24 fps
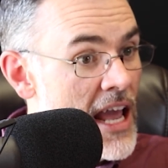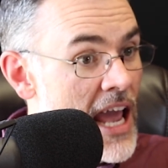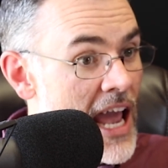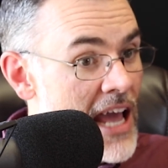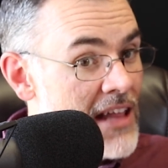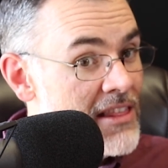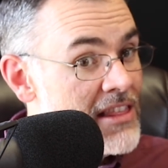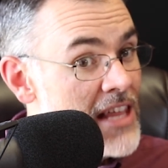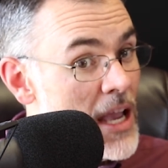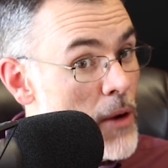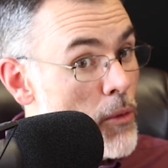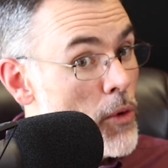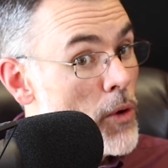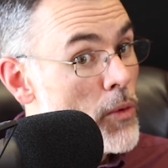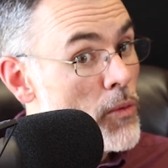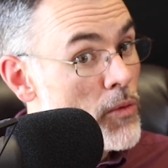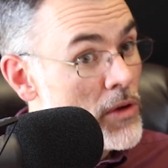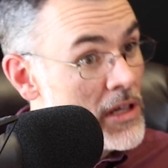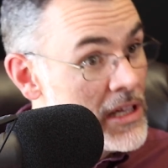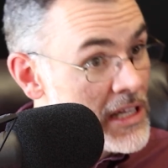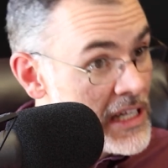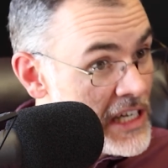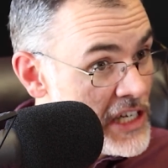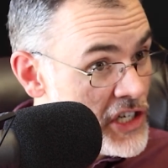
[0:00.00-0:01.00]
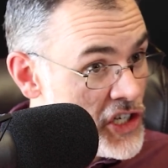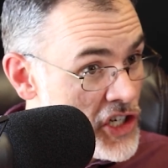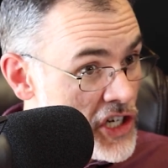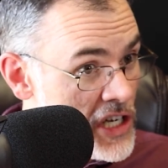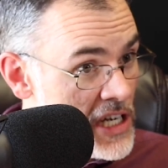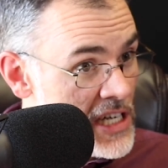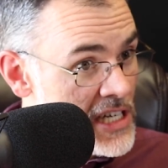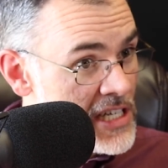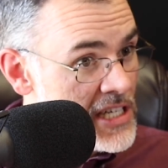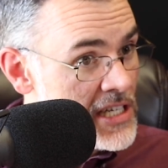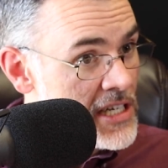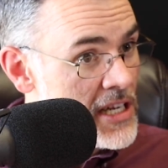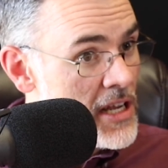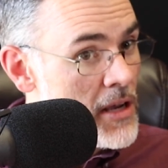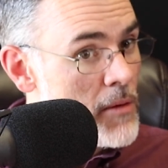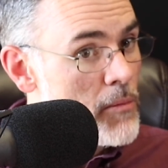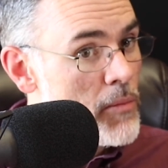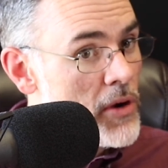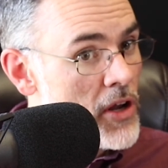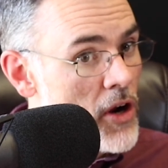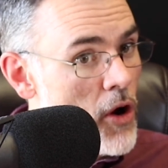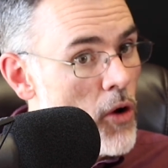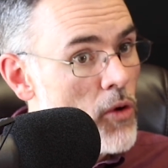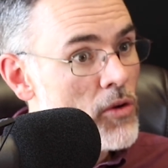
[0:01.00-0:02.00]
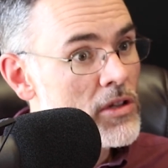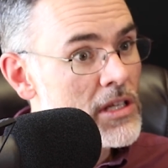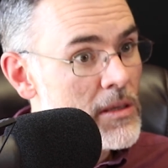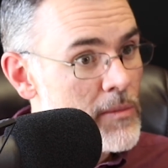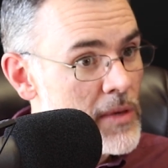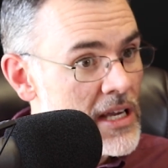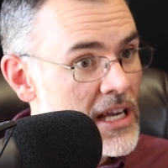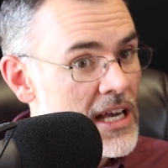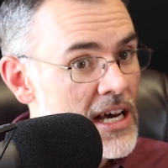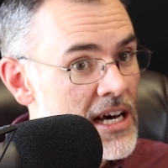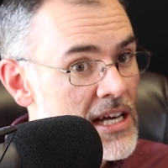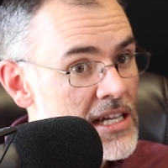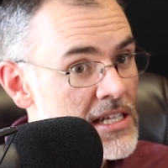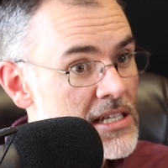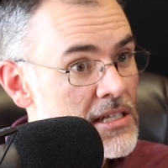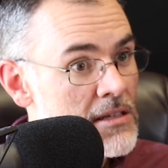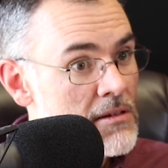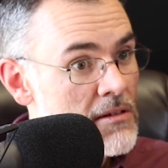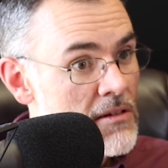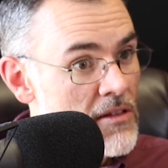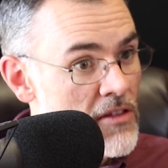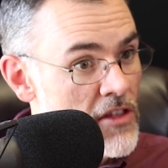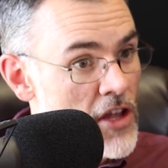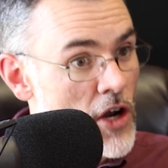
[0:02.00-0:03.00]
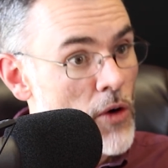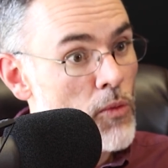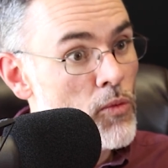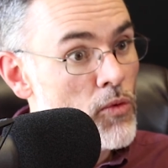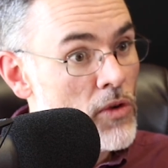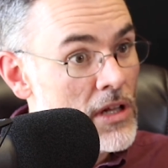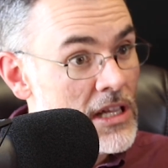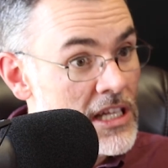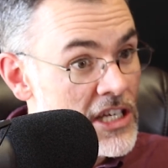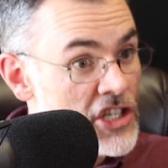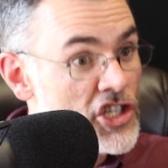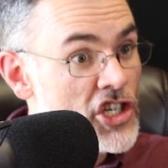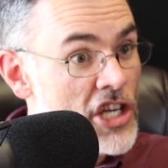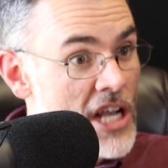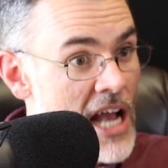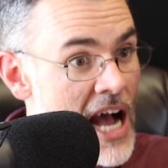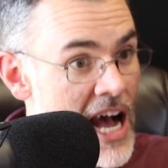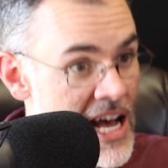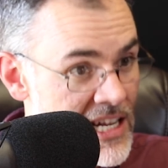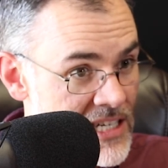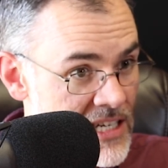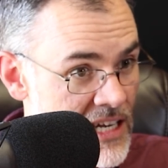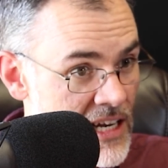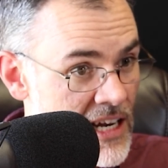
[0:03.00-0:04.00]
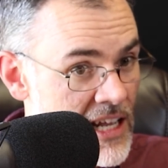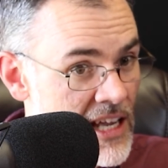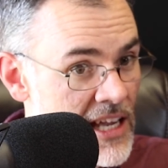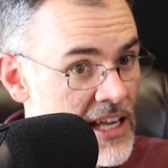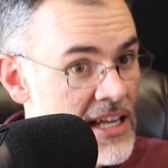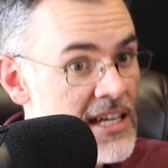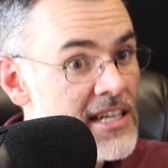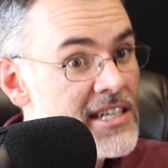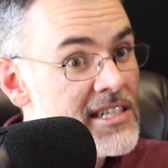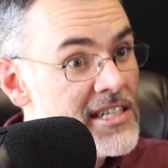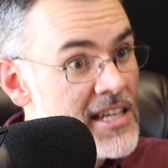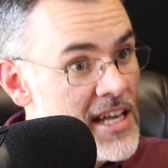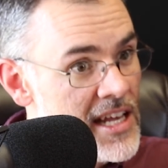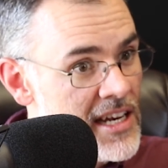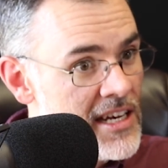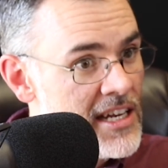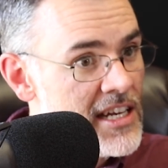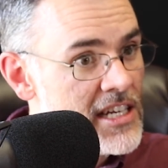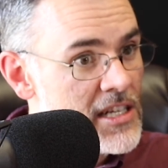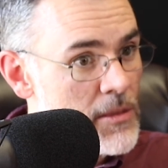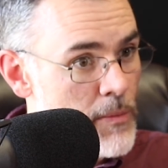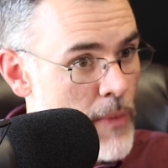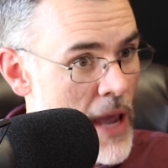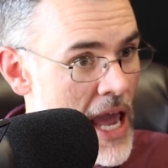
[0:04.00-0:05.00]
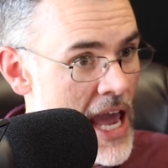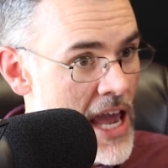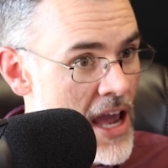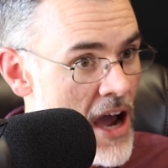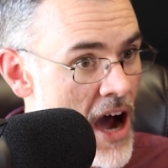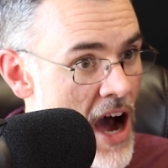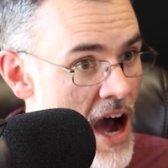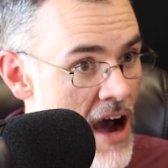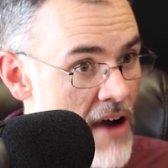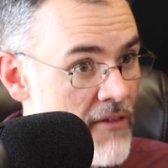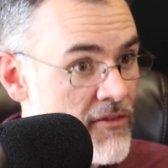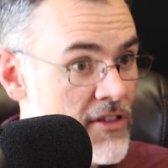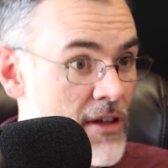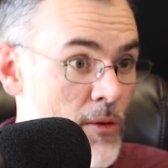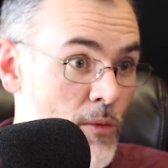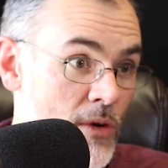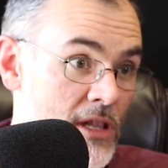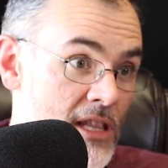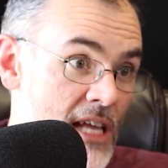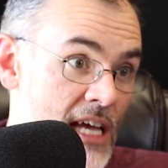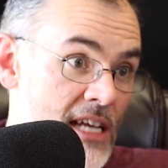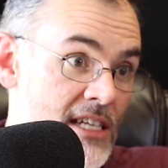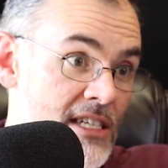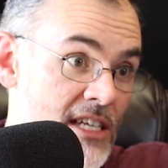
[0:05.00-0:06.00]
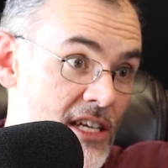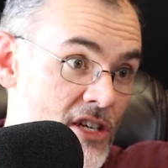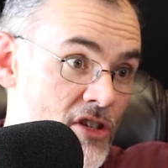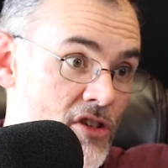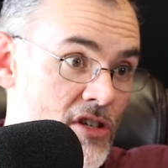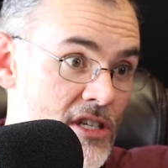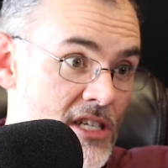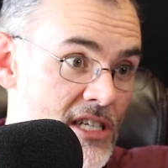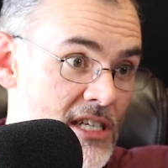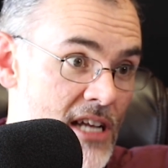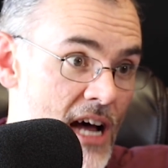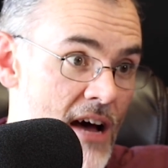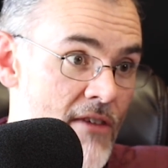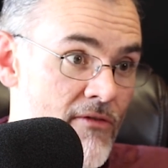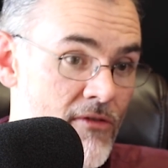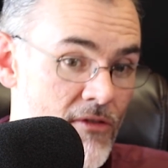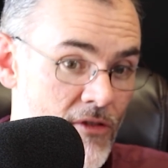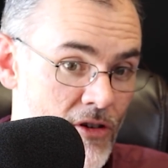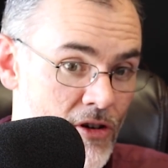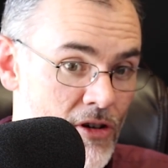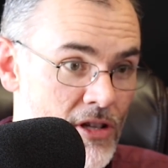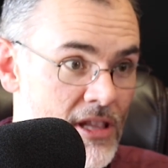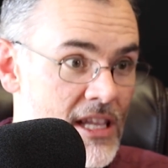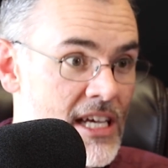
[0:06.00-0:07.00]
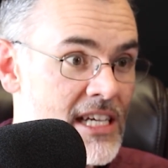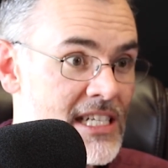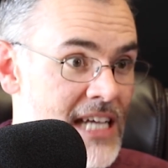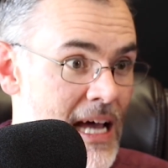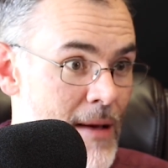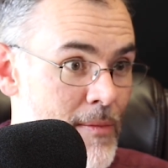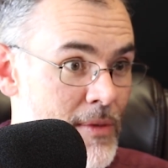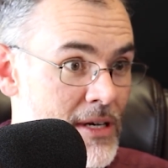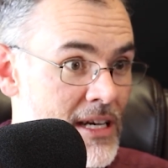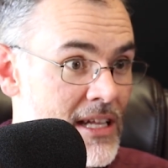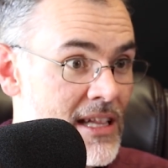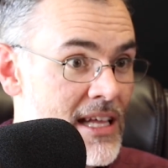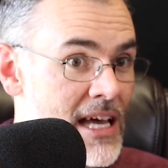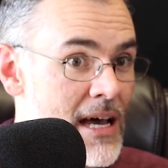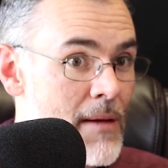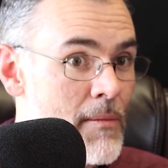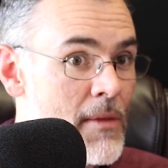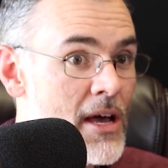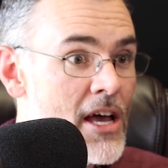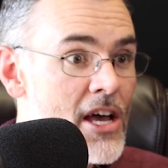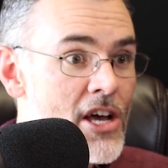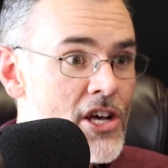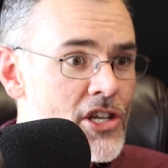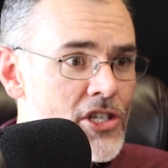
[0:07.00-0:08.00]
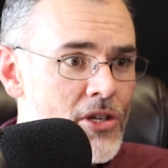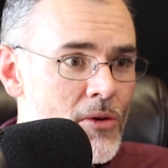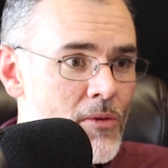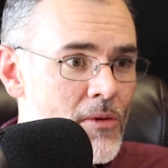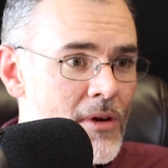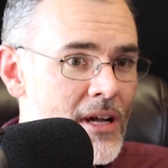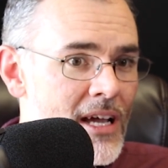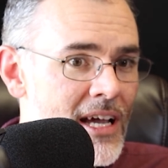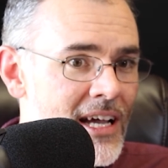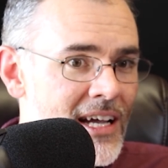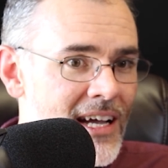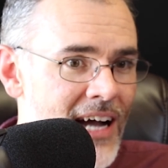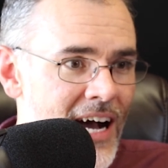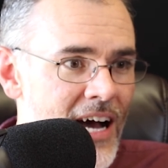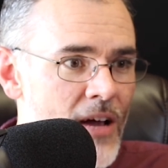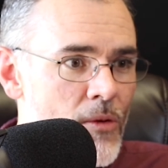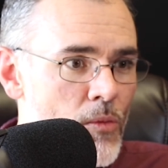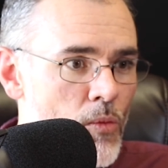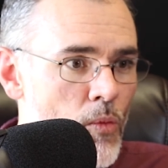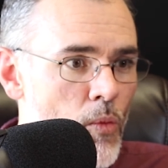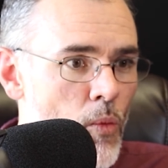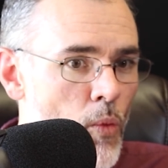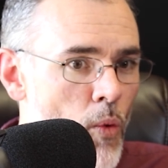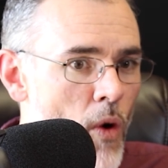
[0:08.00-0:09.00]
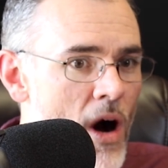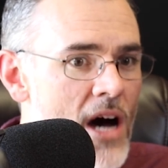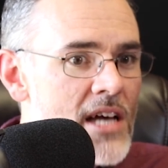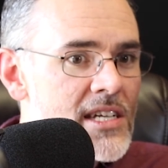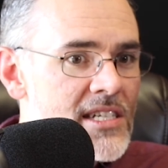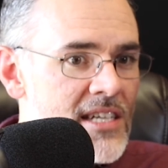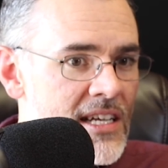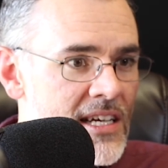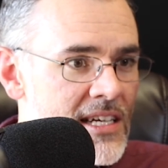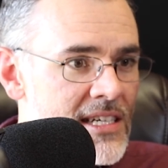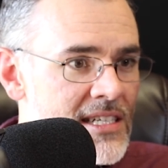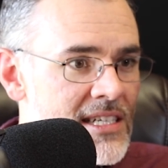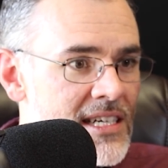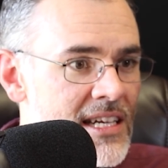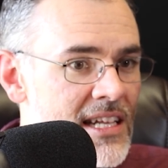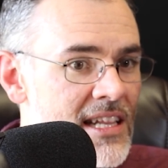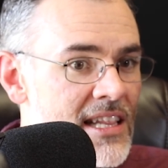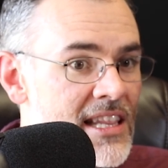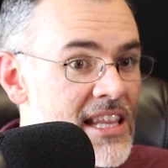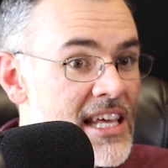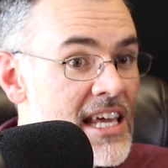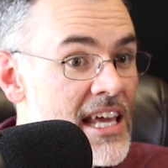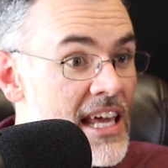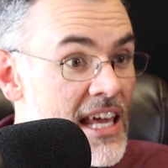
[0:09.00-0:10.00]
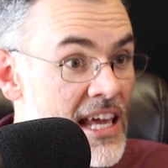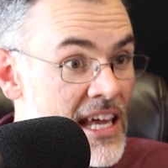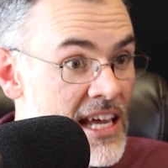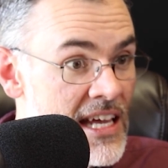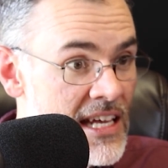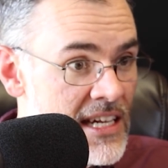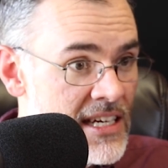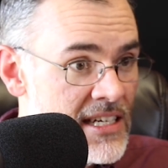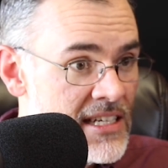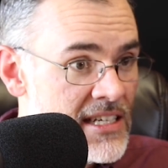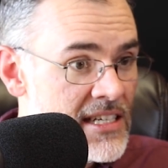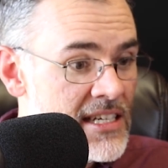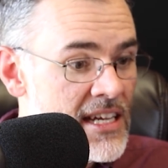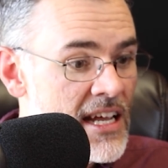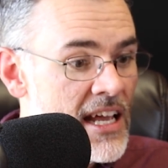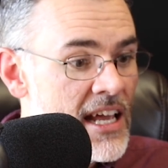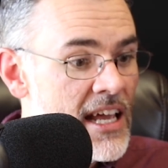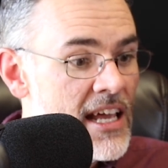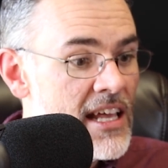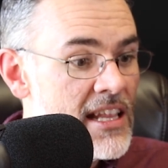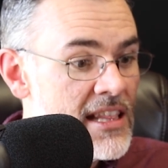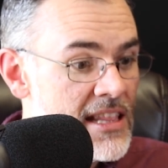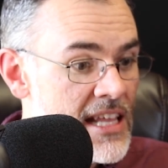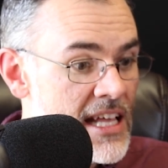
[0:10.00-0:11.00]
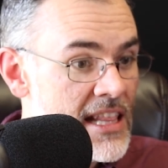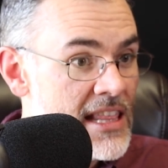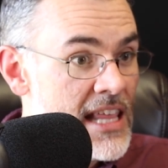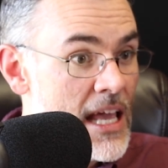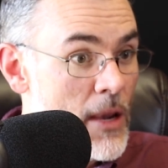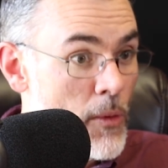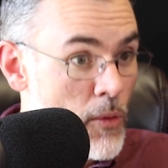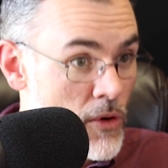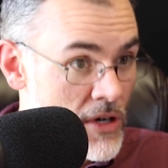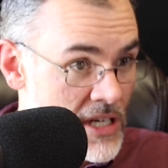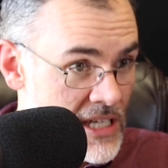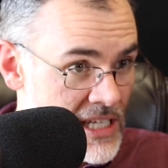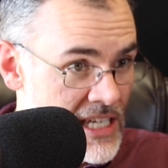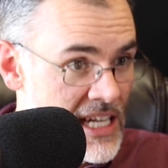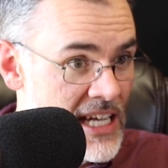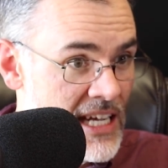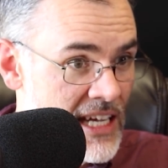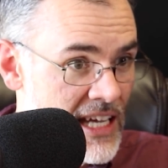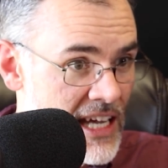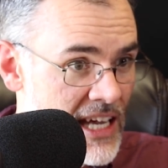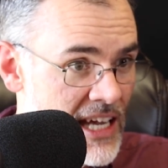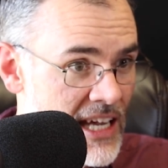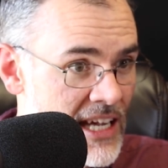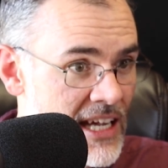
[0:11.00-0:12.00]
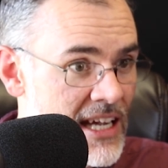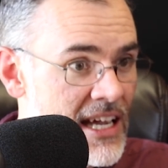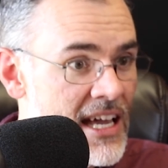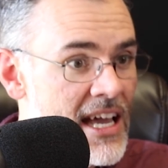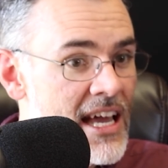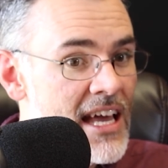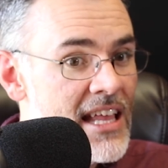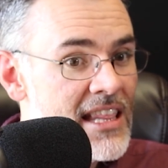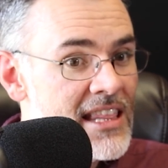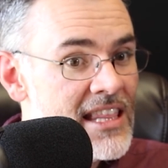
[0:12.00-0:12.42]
And they were religious, but only because their religiosity tended to pay off, that when they did good stuff, good things happened to them. So God wasn't the end that they were seeking.